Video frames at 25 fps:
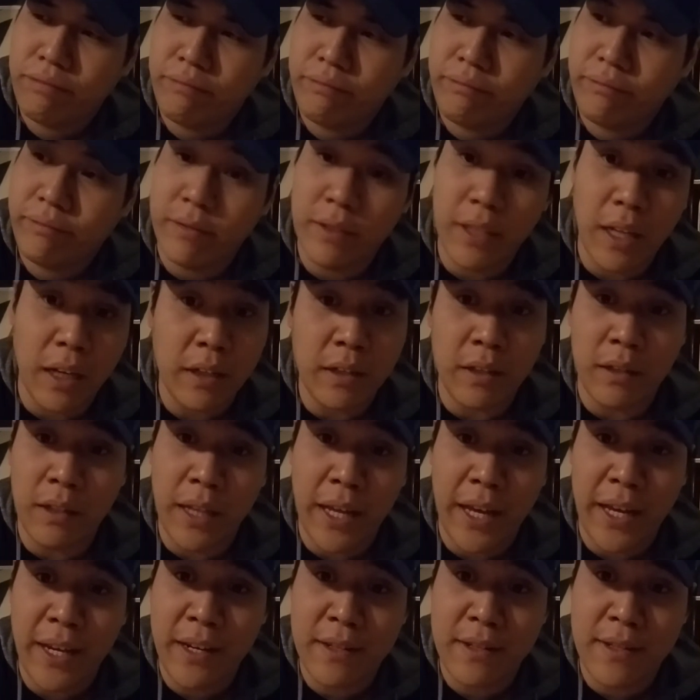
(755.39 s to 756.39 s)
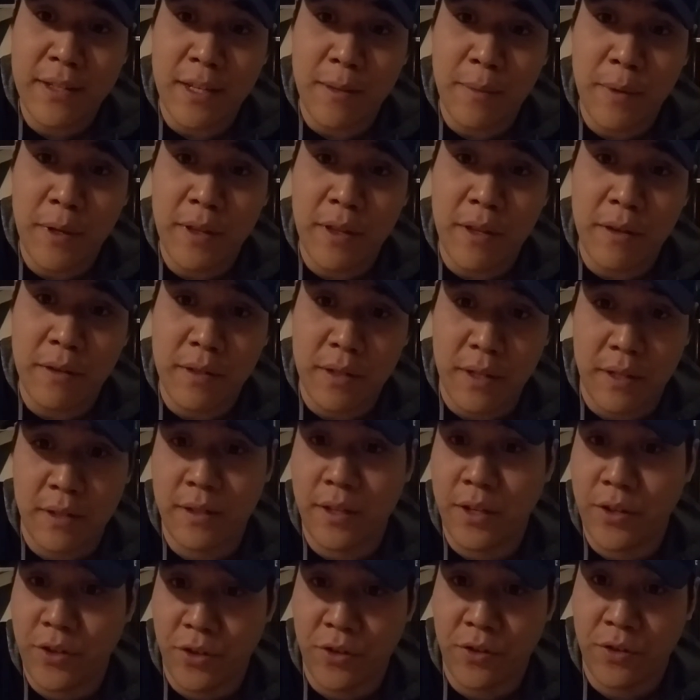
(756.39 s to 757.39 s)
knuckleheaded some of those
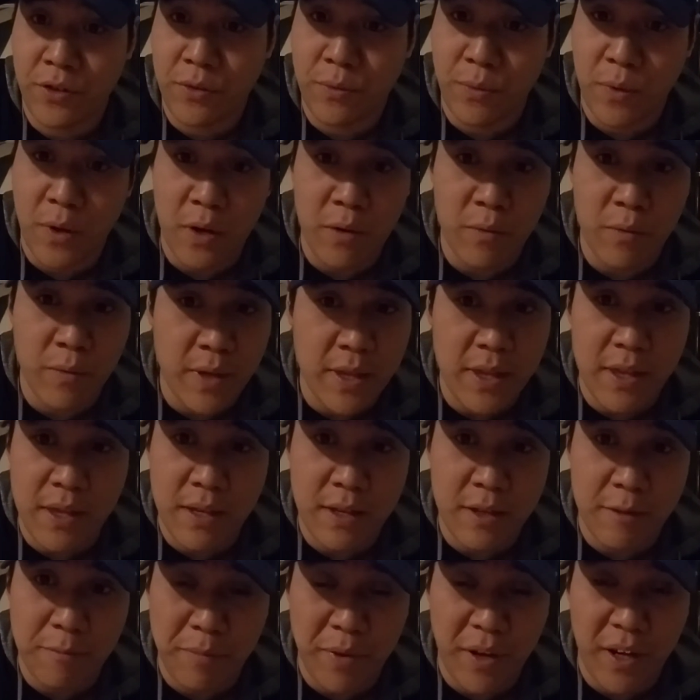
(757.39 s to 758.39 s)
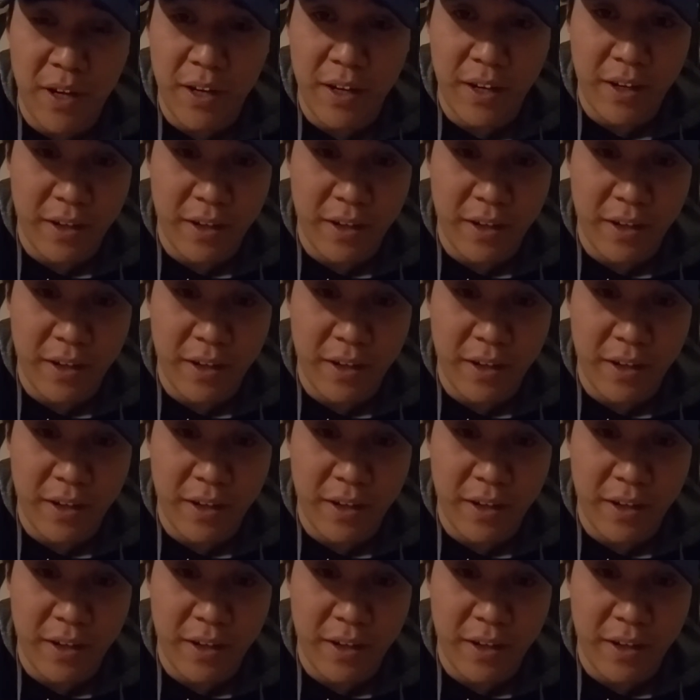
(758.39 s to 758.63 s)
decisions were with his puck